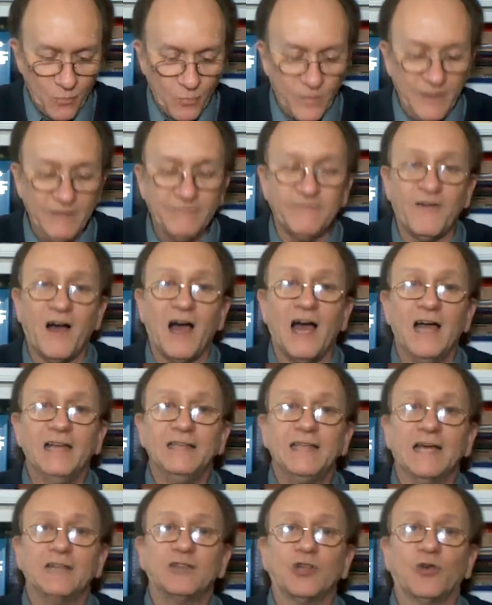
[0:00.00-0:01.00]
we
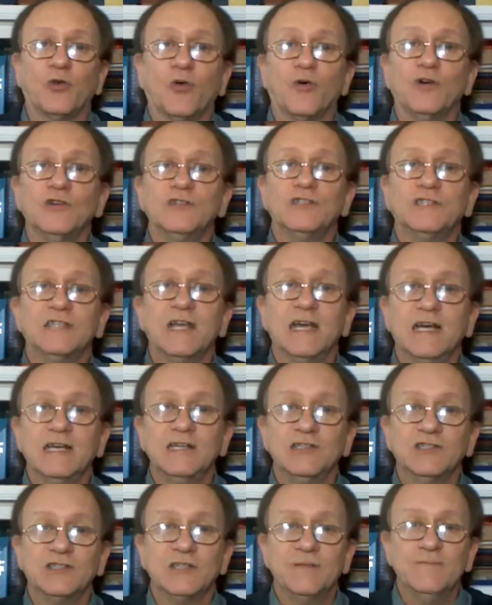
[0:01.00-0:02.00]
find that the Lord
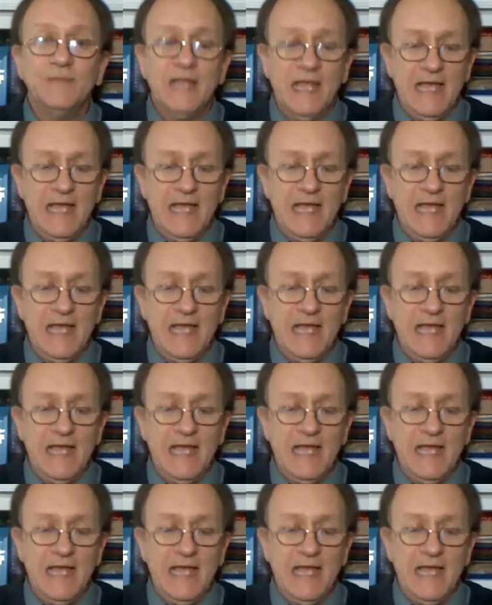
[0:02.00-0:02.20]
says